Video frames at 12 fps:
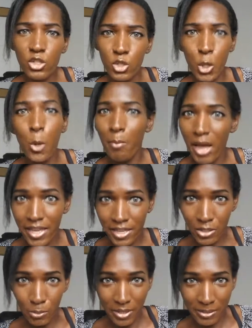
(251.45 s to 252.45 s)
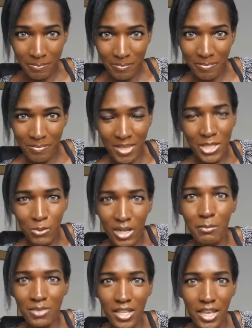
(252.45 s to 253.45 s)
don't buy into it, is what
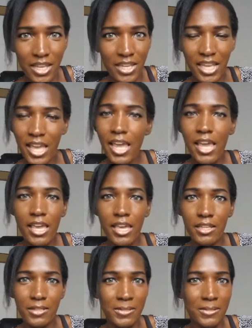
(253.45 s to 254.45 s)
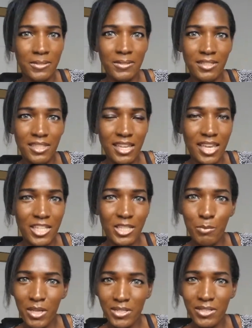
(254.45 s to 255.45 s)
I'm saying. It's
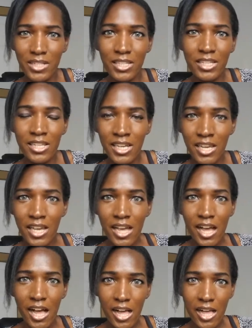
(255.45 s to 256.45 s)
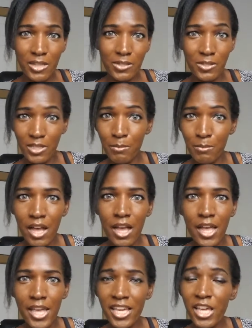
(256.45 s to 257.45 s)
basically some
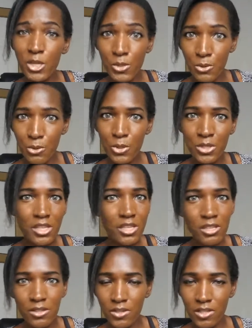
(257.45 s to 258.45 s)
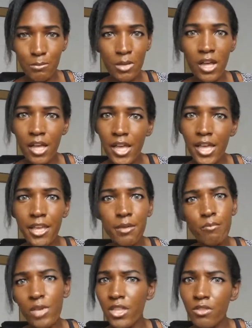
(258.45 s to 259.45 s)
guy, usually some
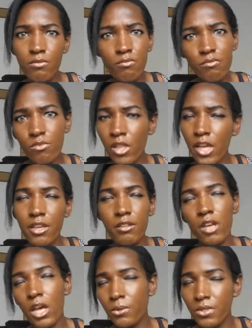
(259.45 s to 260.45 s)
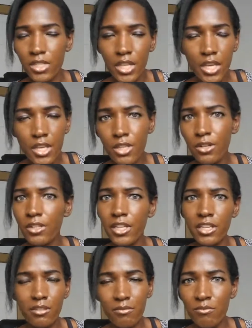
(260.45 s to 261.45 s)
guy in, I would say they're
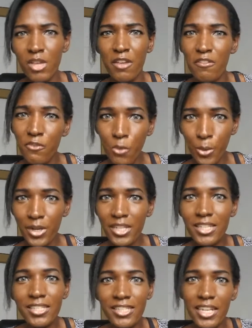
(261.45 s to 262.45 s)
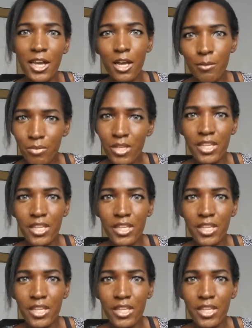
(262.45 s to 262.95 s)
like 40s and up,